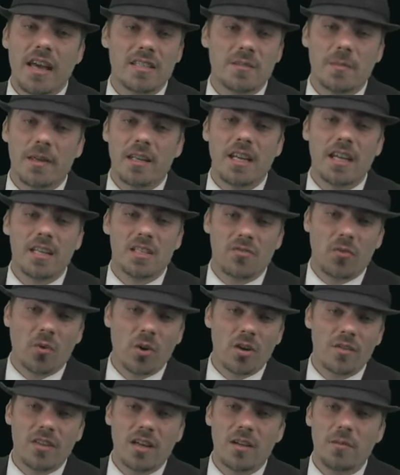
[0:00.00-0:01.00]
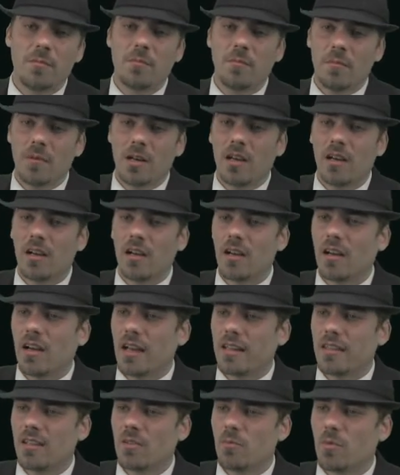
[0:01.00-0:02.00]
as many as 4 of them.
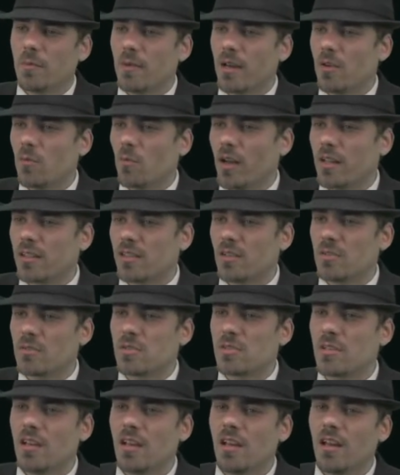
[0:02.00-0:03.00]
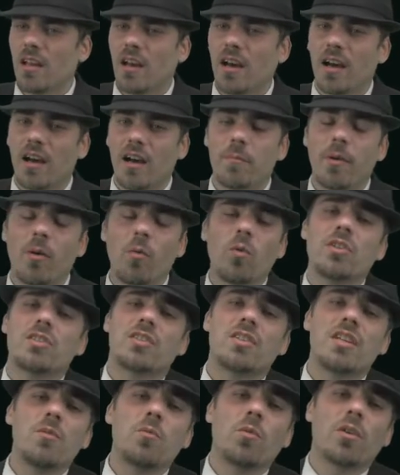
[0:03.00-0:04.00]
I think we might want those. But we'll
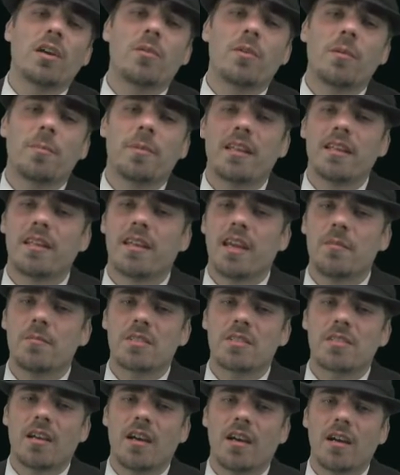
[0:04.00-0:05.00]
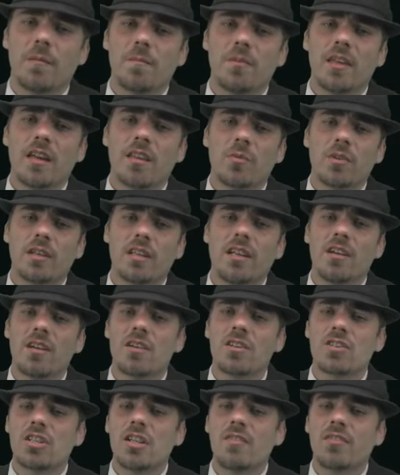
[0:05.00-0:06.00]
see. We're going to play the games. The other one
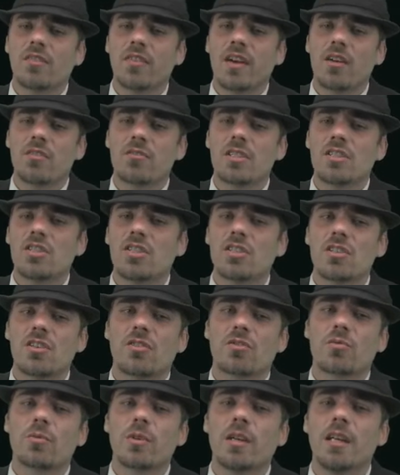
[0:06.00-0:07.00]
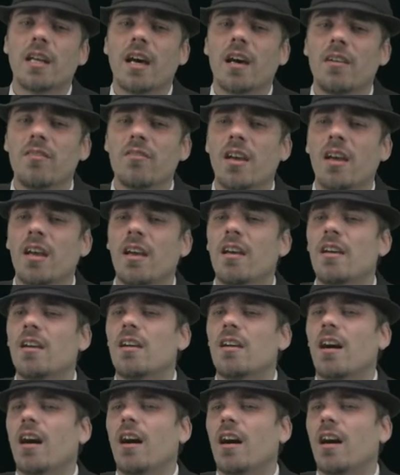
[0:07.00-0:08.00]
here, Chief the Foundry, just a 3 of
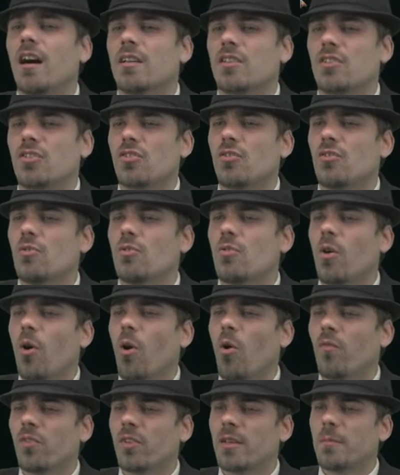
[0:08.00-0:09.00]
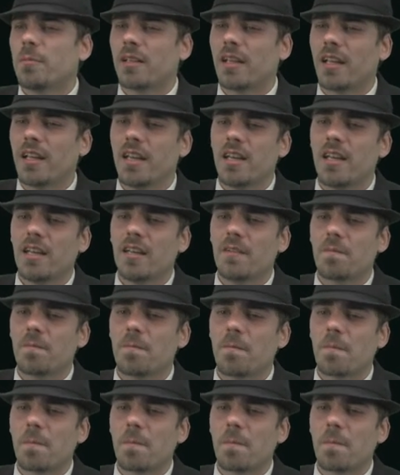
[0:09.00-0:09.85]
to hopefully play...